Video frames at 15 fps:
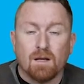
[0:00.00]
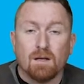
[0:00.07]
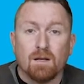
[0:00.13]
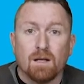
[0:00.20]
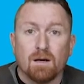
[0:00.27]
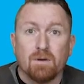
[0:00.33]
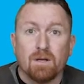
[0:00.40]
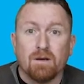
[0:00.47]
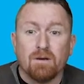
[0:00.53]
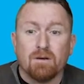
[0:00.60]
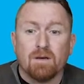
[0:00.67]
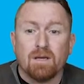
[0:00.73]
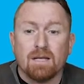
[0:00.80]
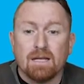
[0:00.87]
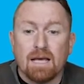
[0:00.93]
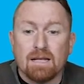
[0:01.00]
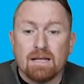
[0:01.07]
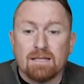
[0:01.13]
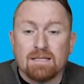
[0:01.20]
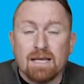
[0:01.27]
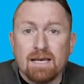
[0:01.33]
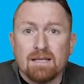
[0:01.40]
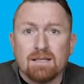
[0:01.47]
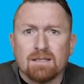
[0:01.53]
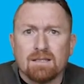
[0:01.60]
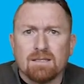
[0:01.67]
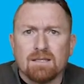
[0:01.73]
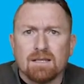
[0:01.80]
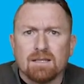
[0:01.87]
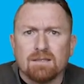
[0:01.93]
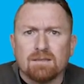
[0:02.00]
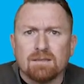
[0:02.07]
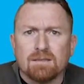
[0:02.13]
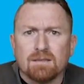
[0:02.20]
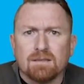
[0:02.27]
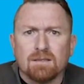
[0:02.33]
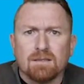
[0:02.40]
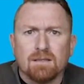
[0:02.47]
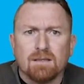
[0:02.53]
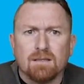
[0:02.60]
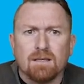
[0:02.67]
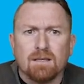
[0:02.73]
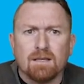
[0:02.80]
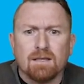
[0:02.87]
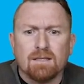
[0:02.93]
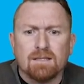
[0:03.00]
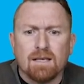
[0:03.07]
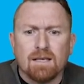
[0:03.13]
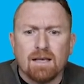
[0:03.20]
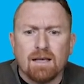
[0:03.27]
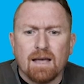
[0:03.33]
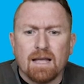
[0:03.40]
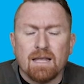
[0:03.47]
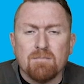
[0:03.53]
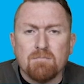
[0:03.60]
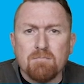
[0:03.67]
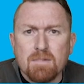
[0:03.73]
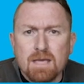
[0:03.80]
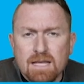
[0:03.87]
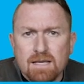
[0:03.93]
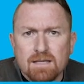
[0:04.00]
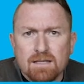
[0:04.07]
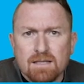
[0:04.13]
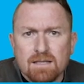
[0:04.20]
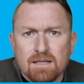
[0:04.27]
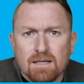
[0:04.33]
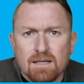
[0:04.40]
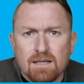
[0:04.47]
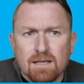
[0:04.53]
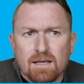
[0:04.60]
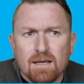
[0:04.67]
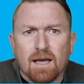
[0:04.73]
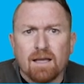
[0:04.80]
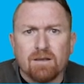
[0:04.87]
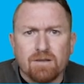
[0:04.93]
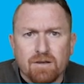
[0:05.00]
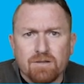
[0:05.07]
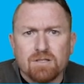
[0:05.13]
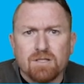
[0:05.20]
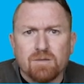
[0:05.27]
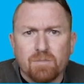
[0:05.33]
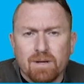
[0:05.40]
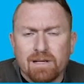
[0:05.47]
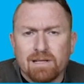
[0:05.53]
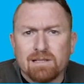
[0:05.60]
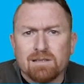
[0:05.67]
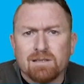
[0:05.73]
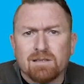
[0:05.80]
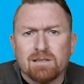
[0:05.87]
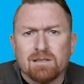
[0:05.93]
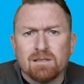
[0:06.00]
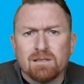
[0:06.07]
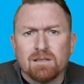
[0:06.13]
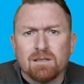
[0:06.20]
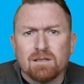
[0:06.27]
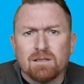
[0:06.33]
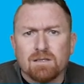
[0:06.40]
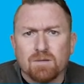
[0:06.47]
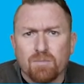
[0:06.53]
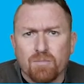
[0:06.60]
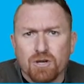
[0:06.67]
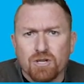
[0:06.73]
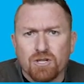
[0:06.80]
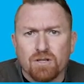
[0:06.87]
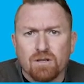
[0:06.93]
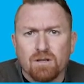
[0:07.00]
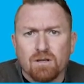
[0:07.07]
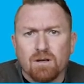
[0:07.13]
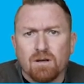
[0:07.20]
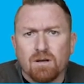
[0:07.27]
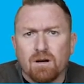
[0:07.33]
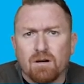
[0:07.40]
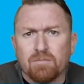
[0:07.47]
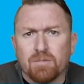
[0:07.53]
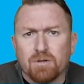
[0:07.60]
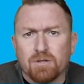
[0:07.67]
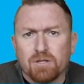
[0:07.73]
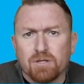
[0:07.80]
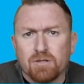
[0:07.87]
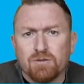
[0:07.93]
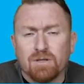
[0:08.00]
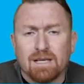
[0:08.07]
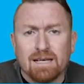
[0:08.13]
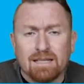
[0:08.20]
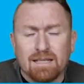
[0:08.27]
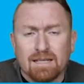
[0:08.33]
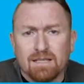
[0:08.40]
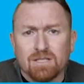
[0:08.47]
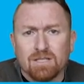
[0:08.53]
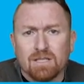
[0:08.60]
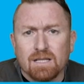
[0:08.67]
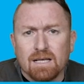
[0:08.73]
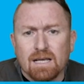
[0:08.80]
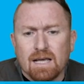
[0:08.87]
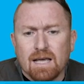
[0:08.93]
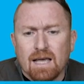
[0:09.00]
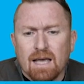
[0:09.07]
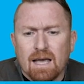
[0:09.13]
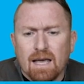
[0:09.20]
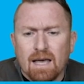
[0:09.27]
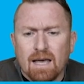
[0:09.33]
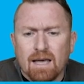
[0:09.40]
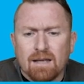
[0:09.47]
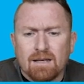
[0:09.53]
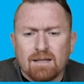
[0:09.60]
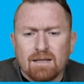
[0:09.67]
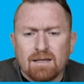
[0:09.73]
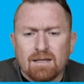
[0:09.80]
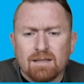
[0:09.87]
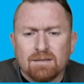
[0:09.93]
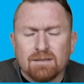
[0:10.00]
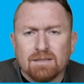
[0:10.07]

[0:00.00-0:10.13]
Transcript: Now we know in antagonist cycles, there's an immediate and dose-dependent suppression of pituitary LH. And uh,